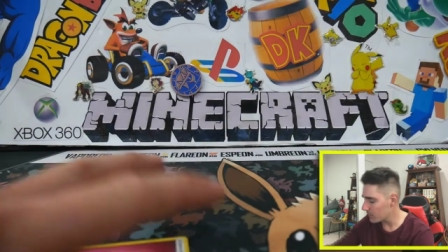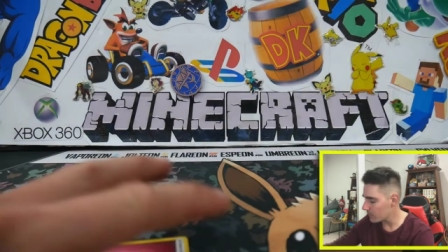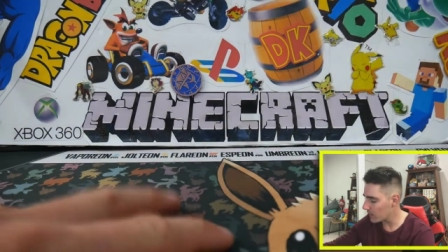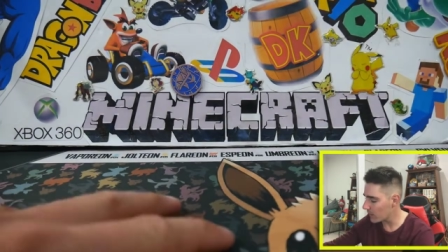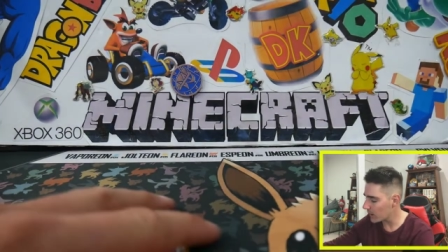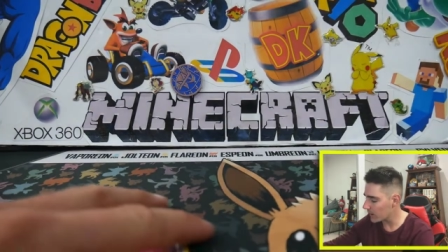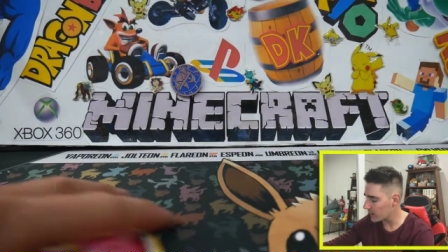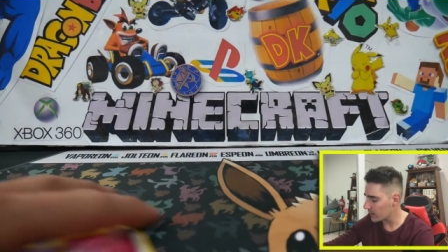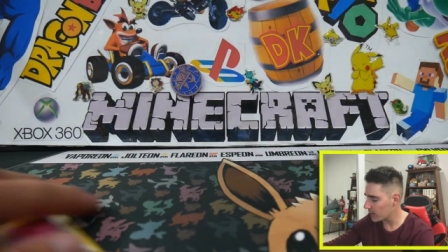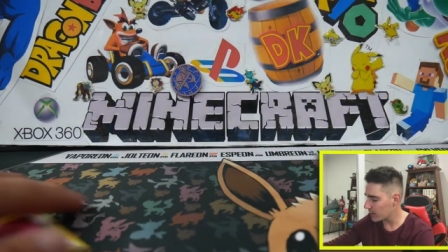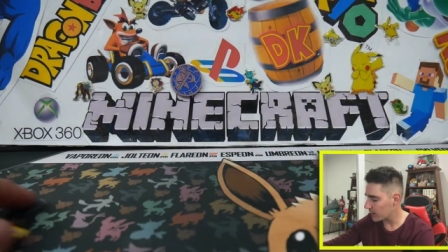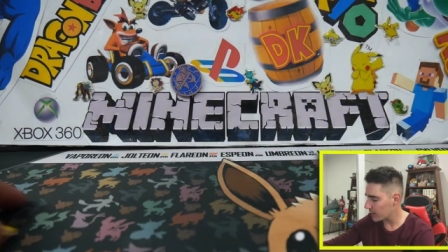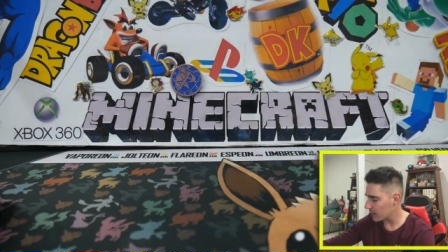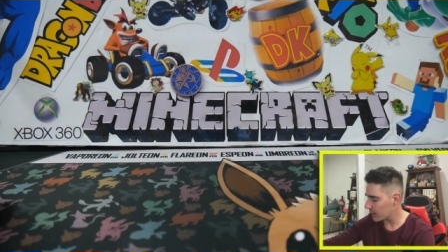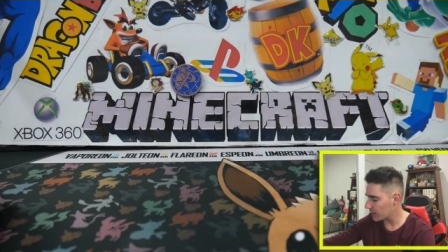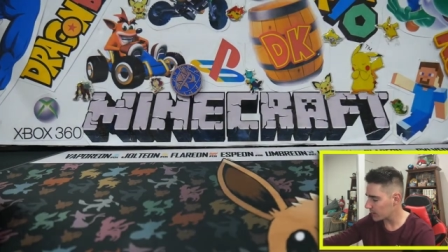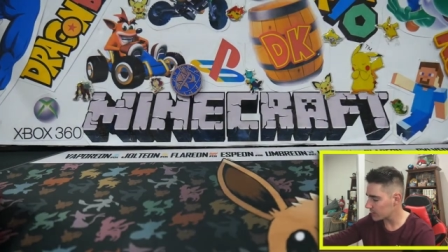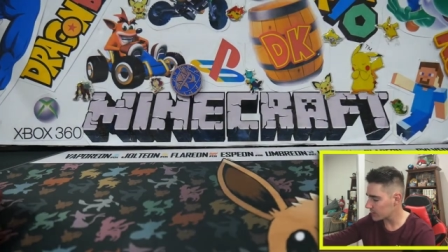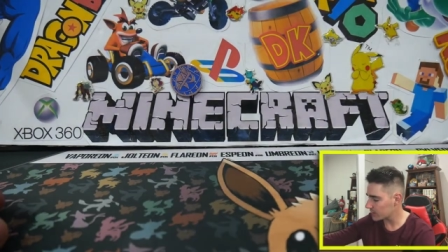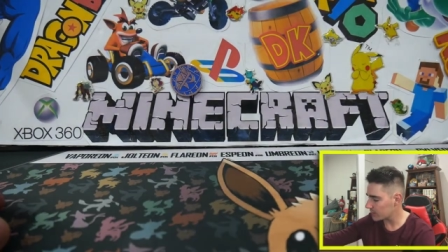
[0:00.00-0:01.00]
But
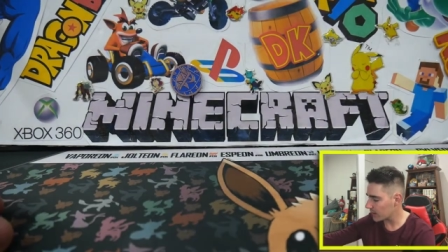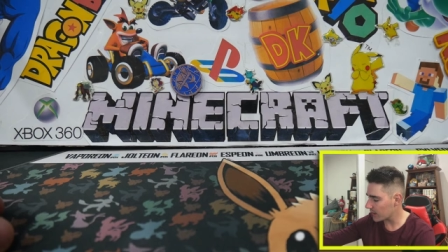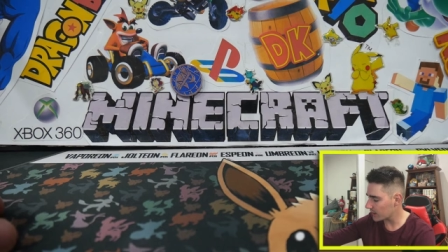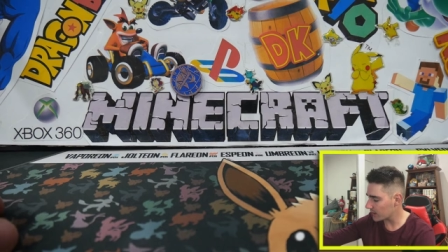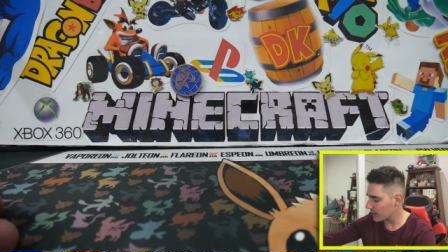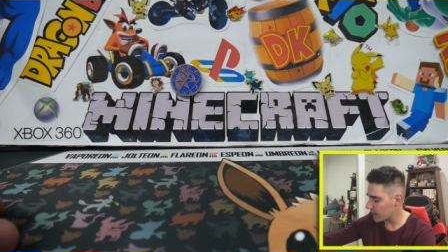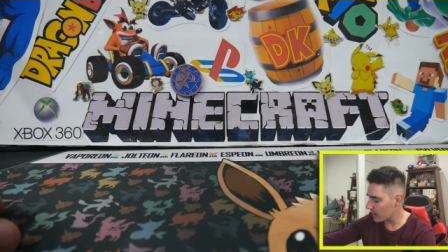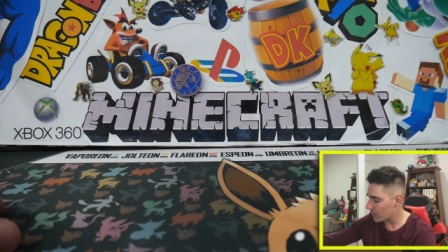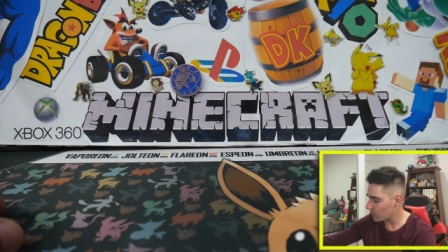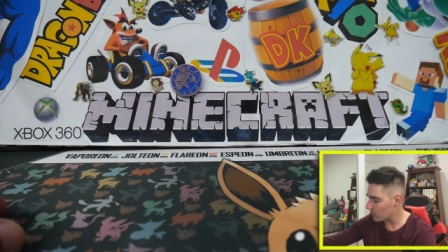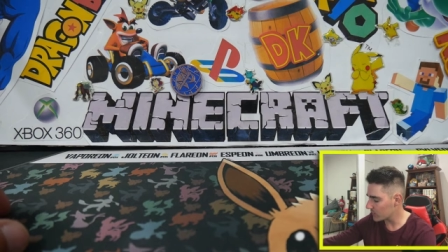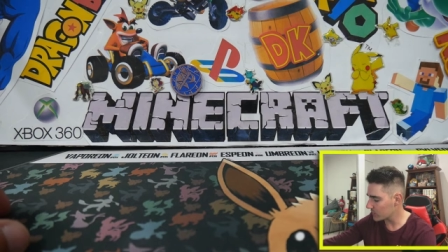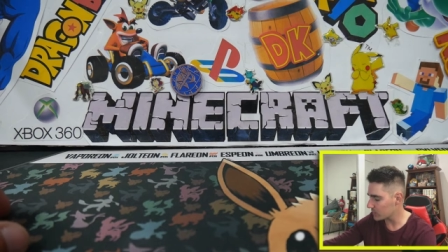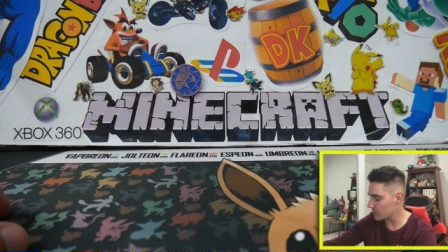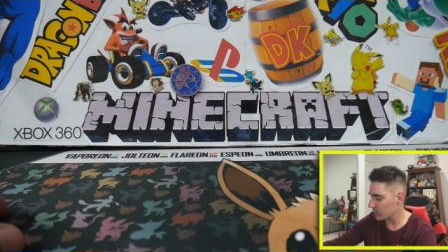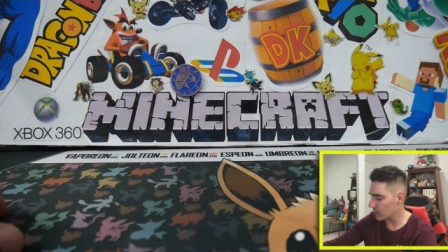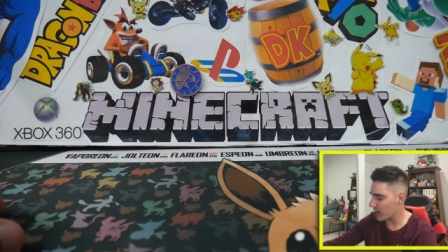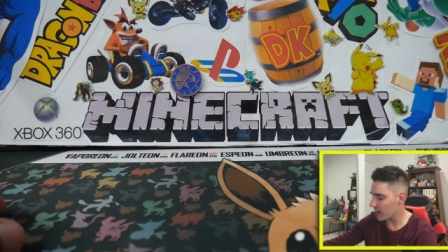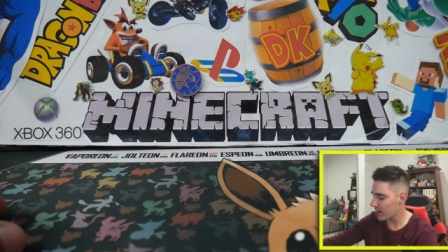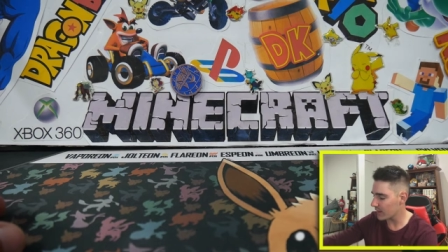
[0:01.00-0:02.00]
in saying that, we
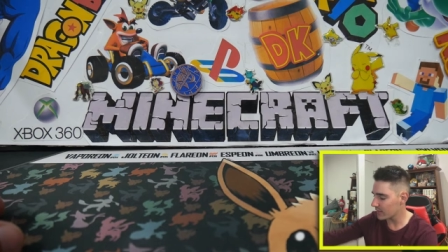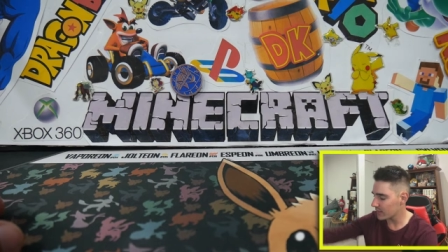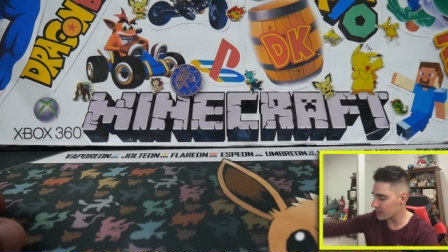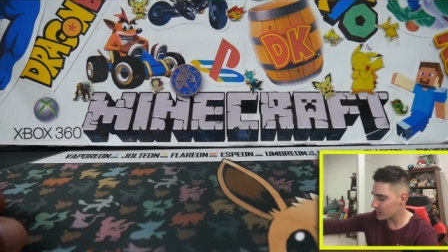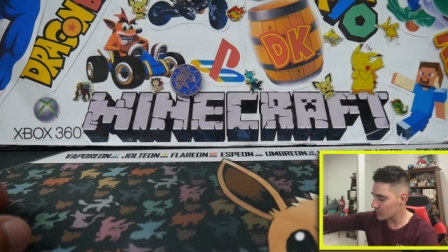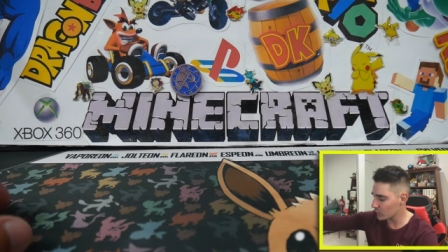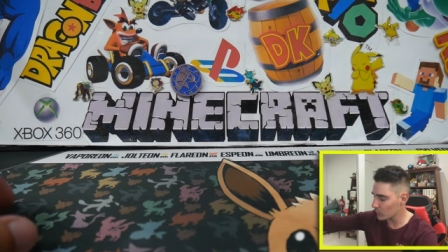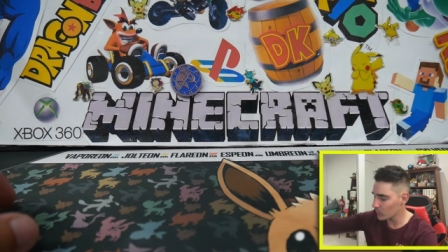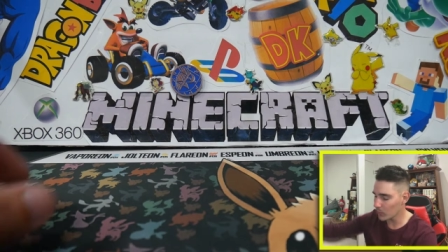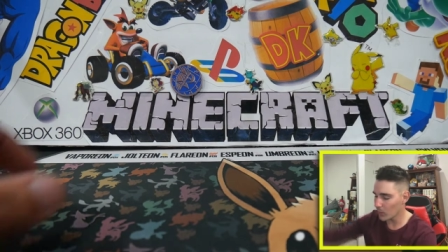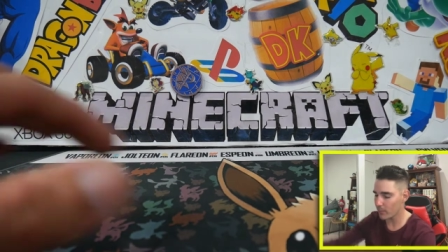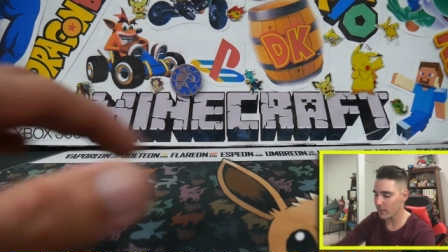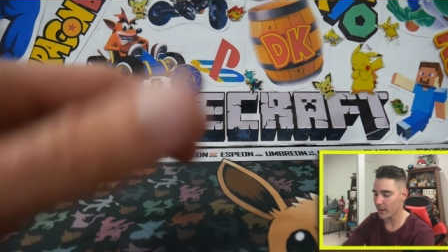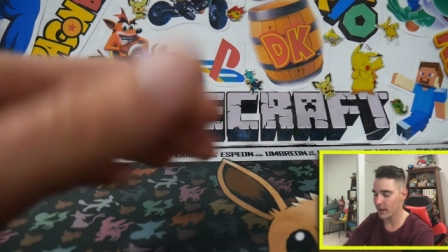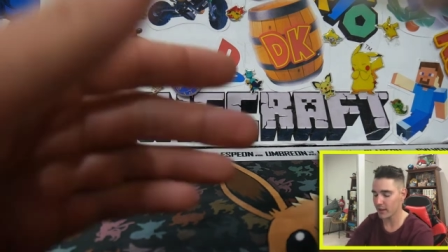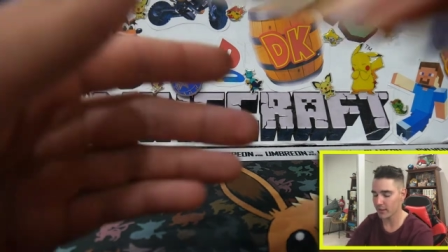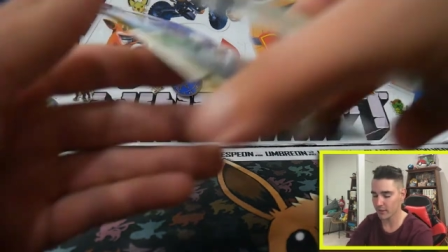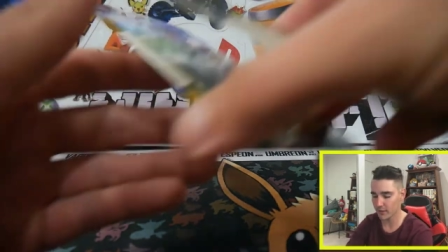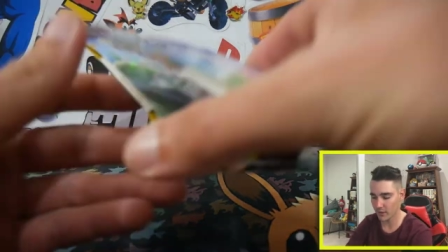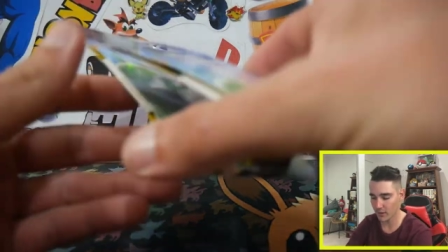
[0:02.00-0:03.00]
do have two more
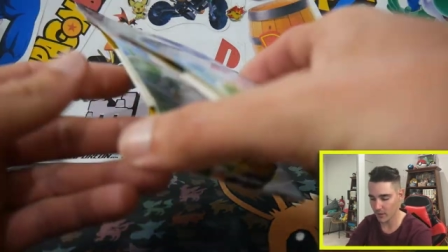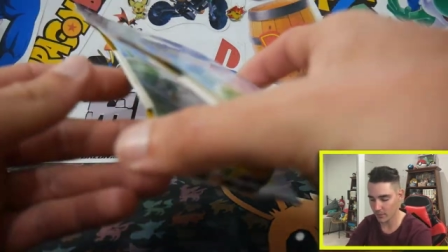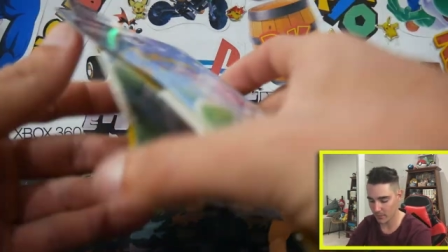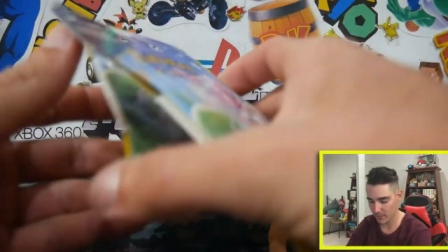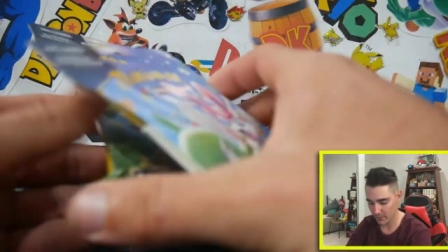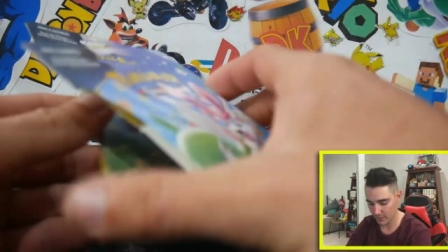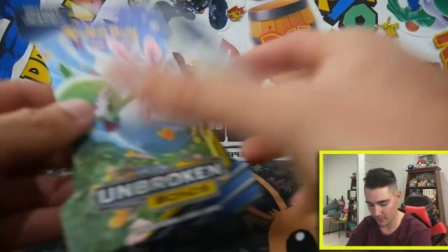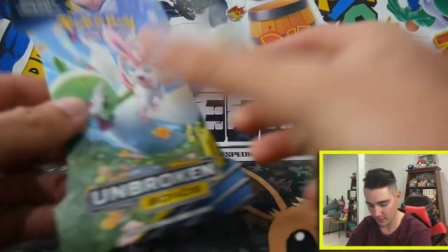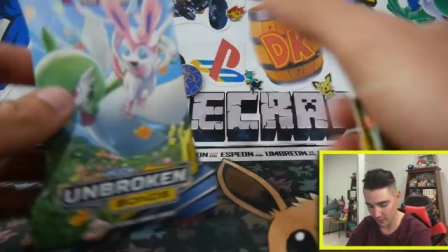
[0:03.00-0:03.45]
packs to open,